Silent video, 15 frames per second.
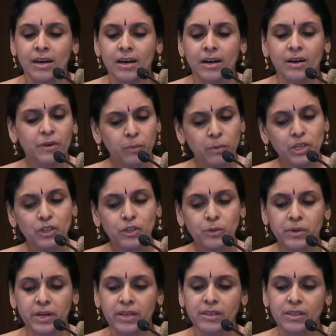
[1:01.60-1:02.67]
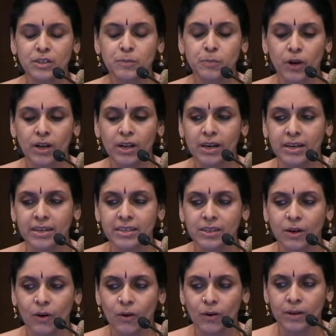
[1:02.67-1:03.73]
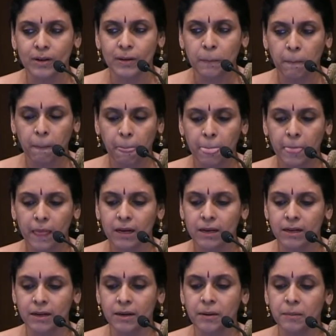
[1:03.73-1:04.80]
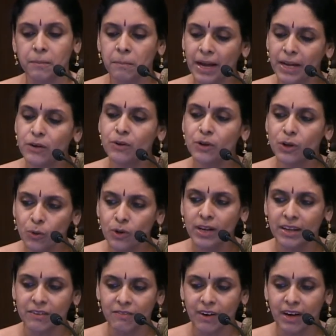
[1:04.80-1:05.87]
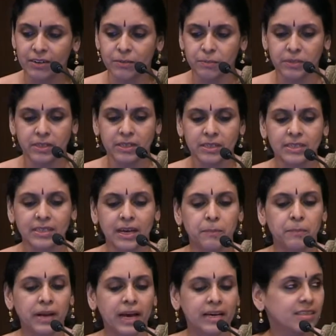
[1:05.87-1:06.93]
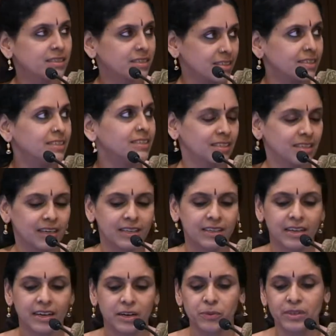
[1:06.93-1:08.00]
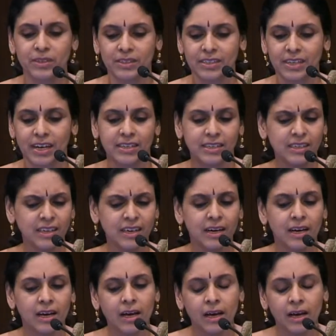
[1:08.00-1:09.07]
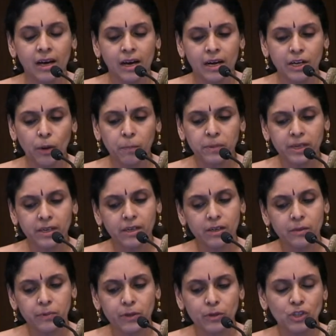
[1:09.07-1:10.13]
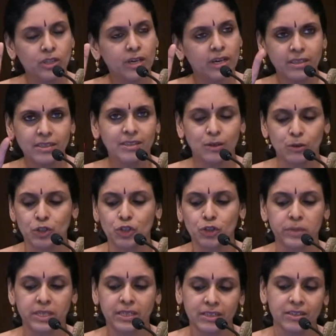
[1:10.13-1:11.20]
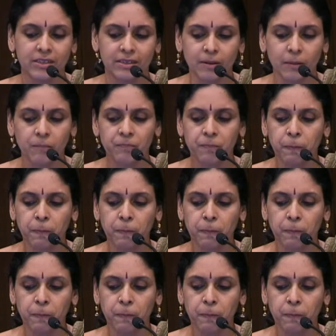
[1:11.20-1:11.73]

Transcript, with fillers: uh, we wish to bring the spotlight on uh, micro-local environments and practices in the network society, adopting an approach that is socio-material.